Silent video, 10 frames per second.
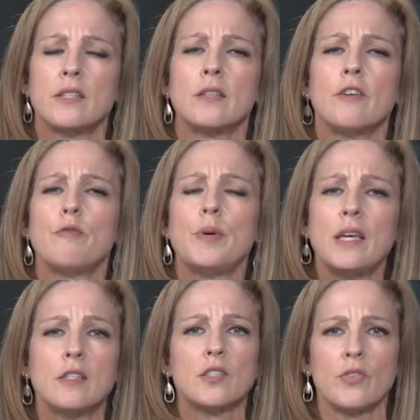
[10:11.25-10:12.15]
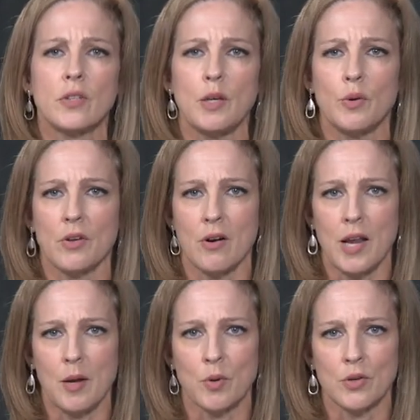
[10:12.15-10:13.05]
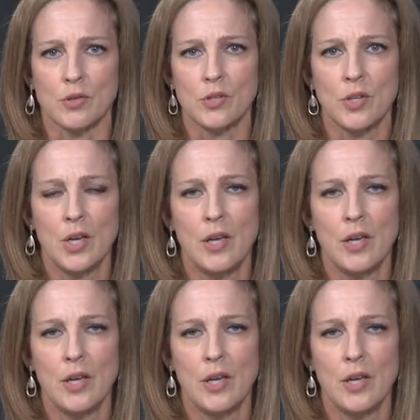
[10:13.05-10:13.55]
to live peacefully with our neighbors,